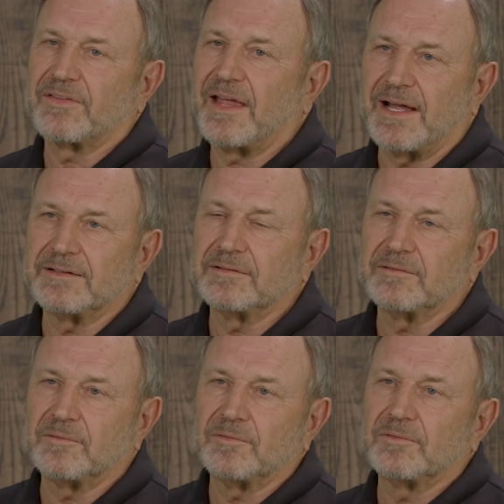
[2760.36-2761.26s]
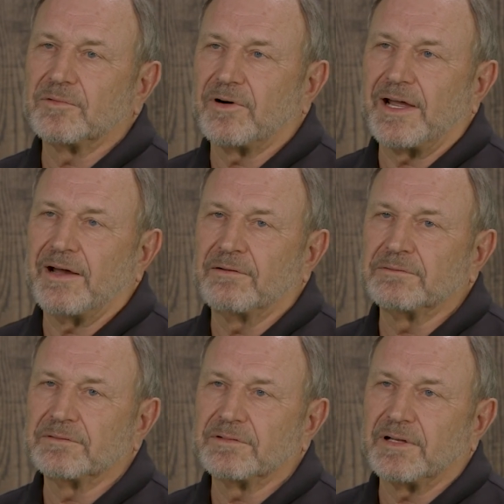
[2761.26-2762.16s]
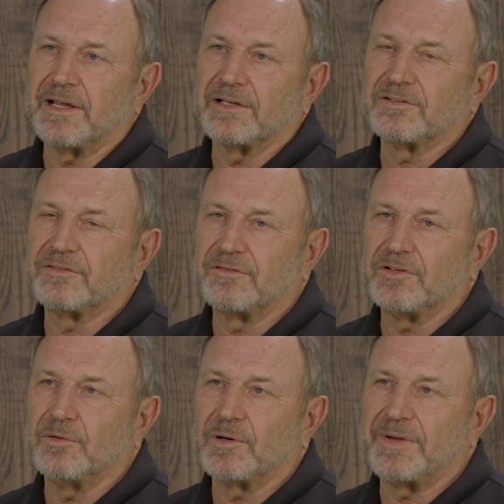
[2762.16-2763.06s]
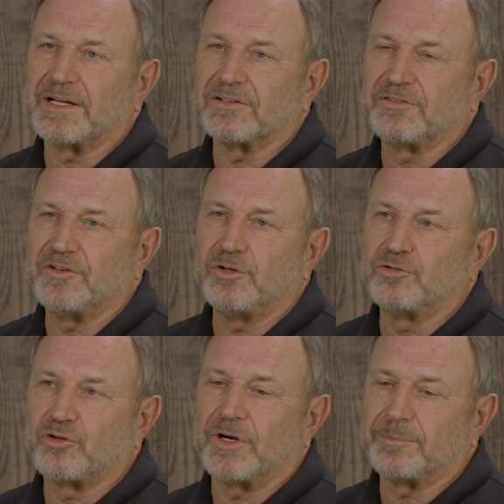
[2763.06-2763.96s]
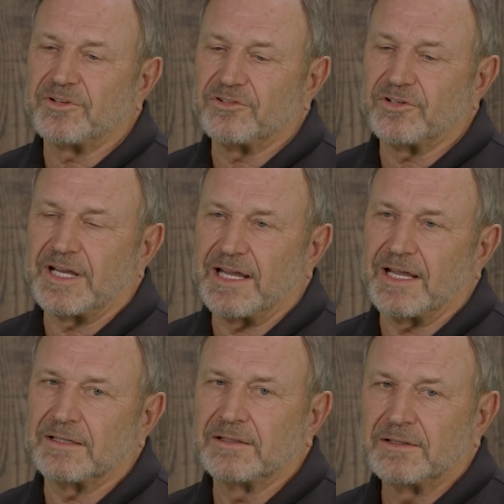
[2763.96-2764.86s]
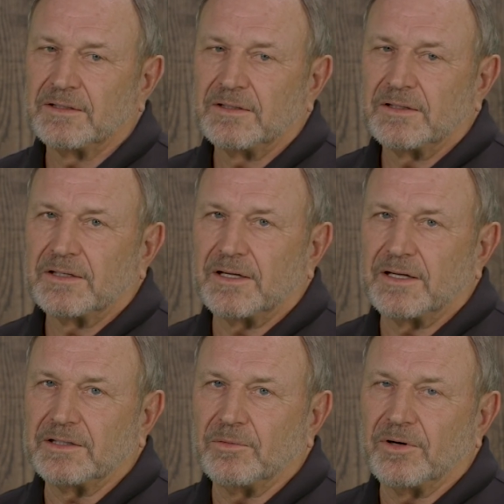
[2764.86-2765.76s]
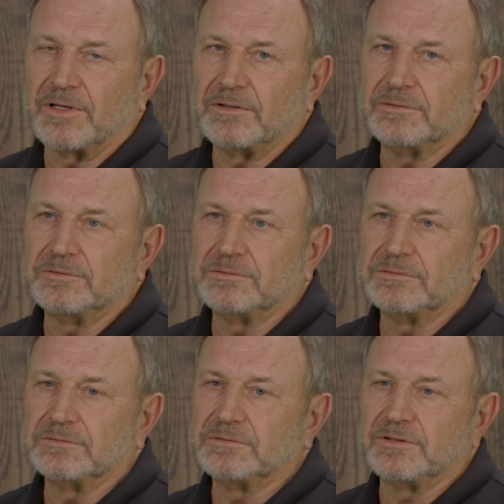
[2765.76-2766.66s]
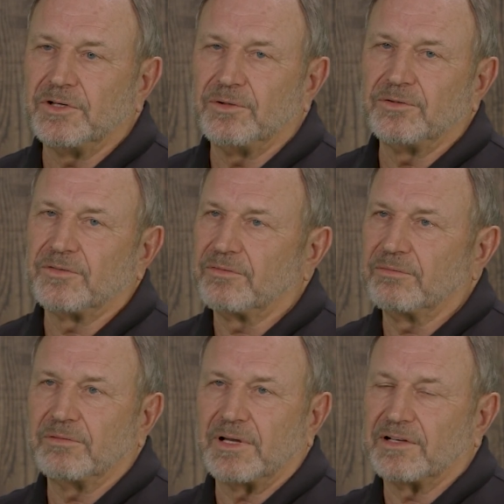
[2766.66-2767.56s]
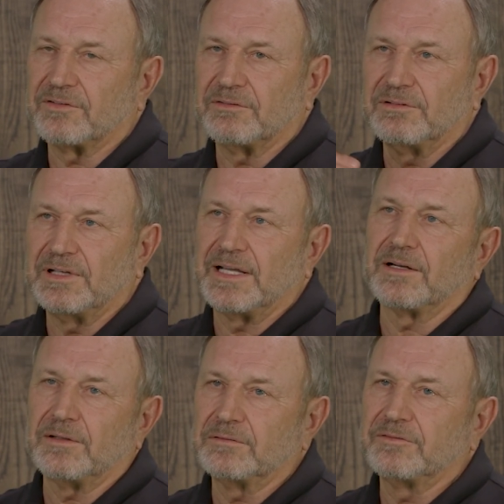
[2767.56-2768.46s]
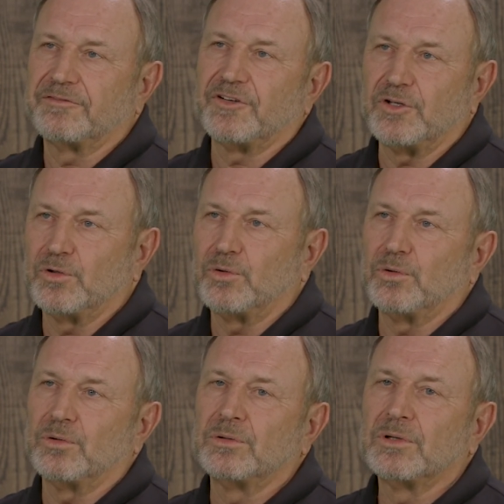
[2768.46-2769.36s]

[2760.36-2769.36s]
that ground you want to make as few trips as you can. You want to use as little fuel,